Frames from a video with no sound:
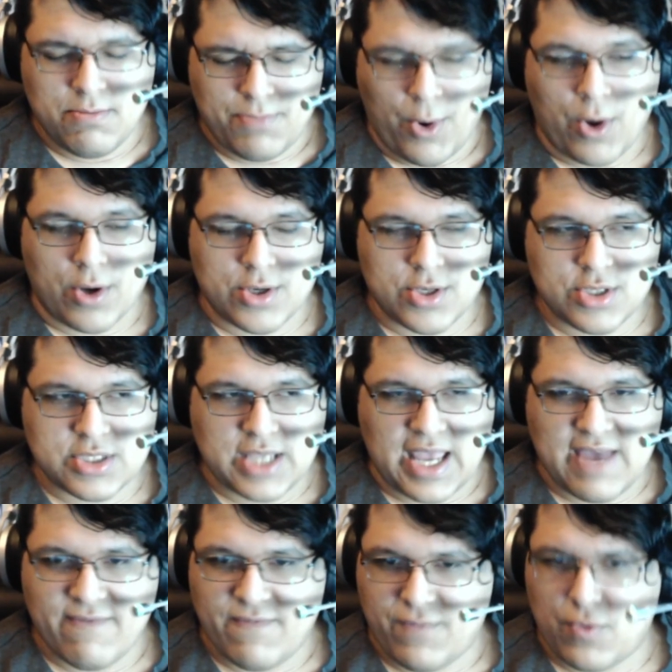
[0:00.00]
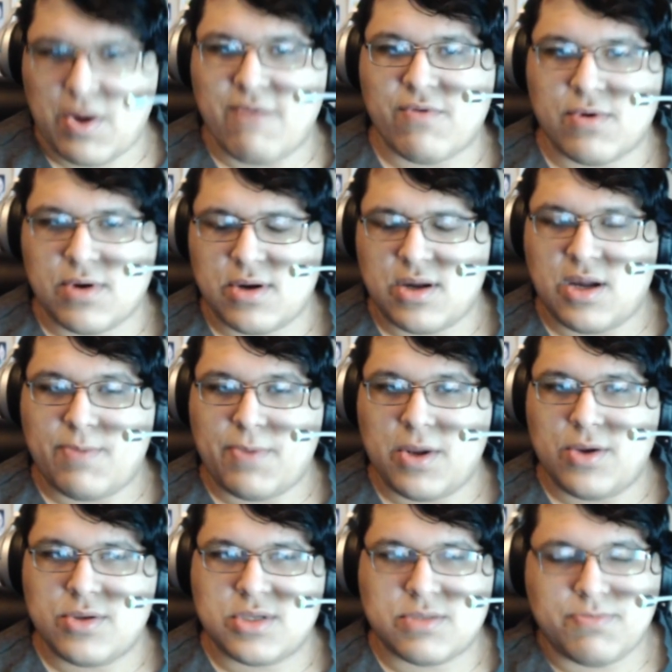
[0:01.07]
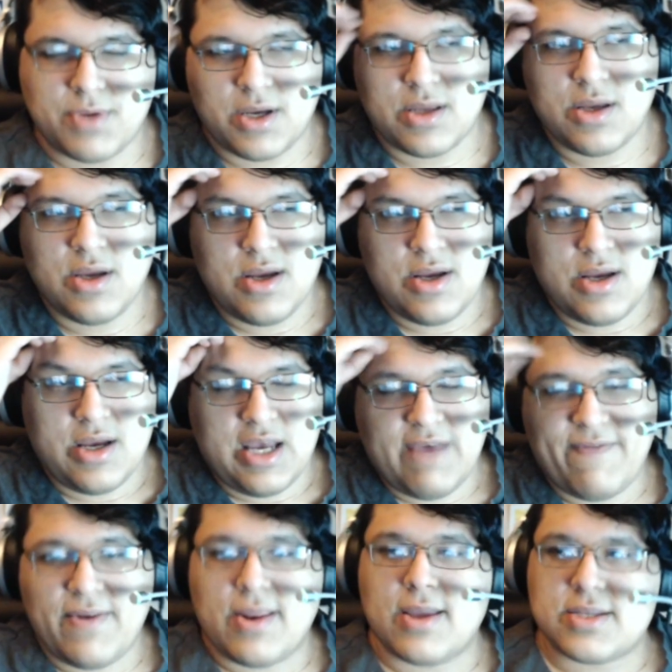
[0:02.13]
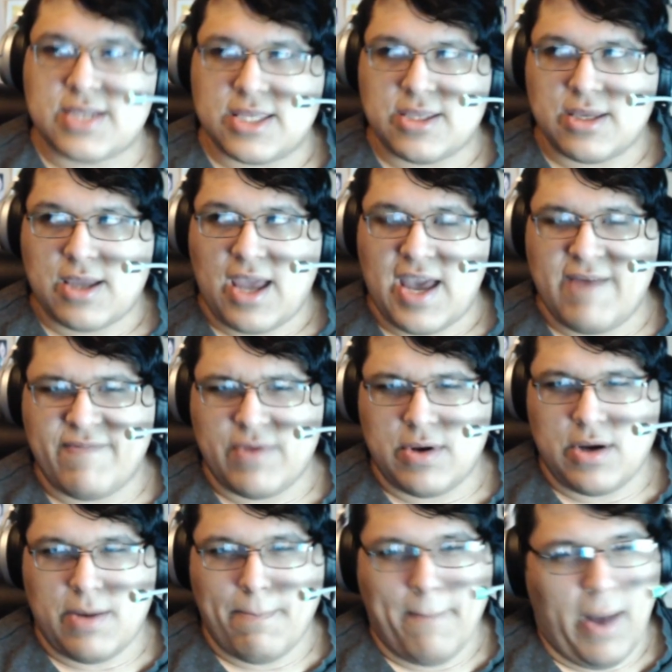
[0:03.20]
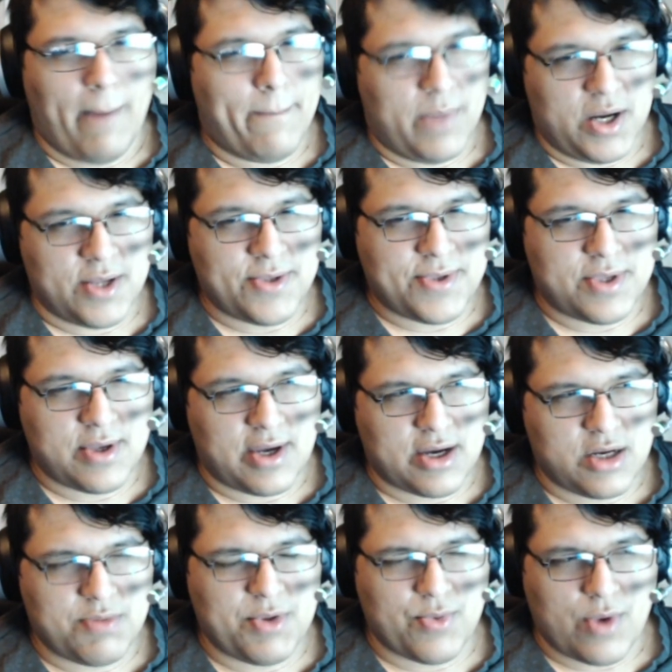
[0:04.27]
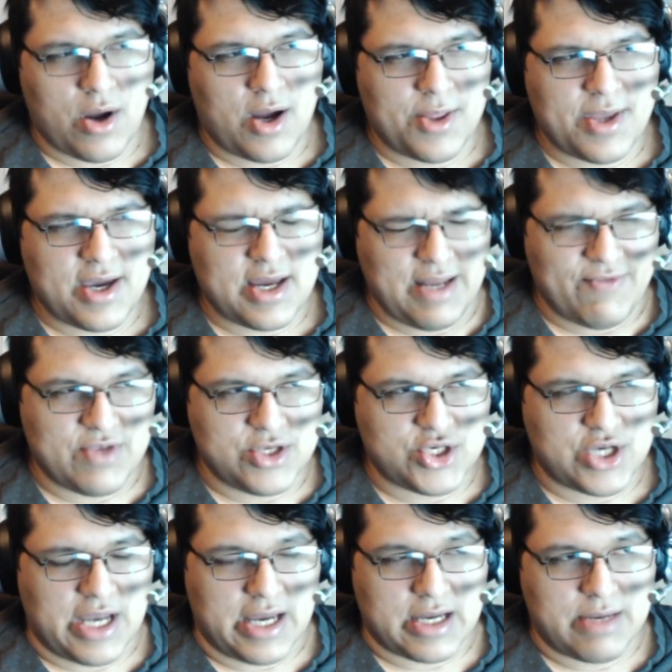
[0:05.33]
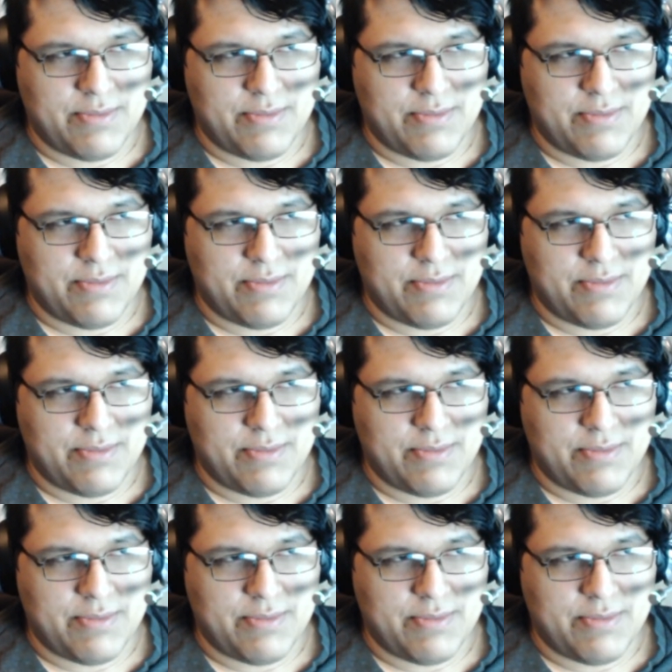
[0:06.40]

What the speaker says: partners have forever uploads, but affiliates I think have a month. I could be wrong on that. I'd have to check.